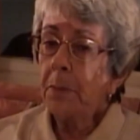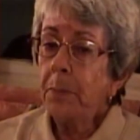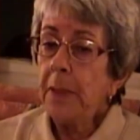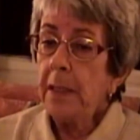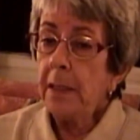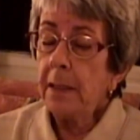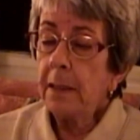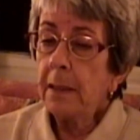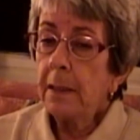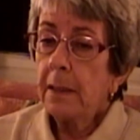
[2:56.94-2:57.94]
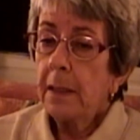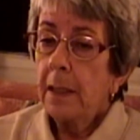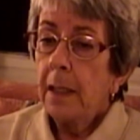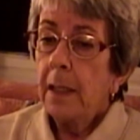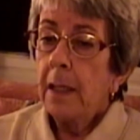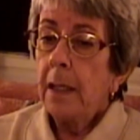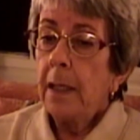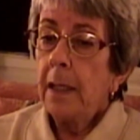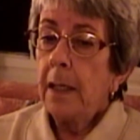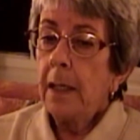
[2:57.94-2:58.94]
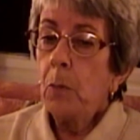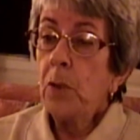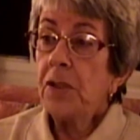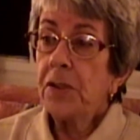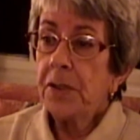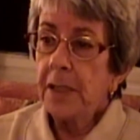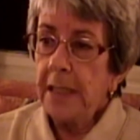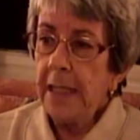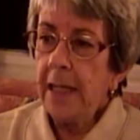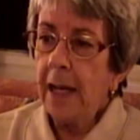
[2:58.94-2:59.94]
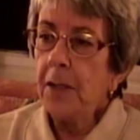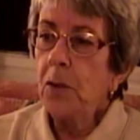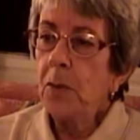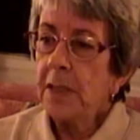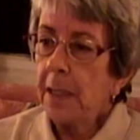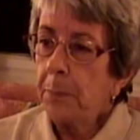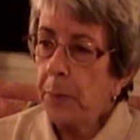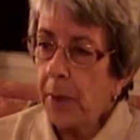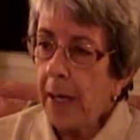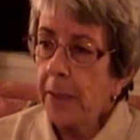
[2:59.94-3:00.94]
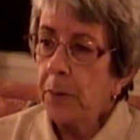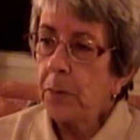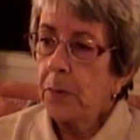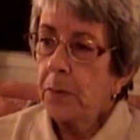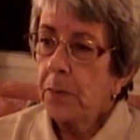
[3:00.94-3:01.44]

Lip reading: being, which today I know is El Prado,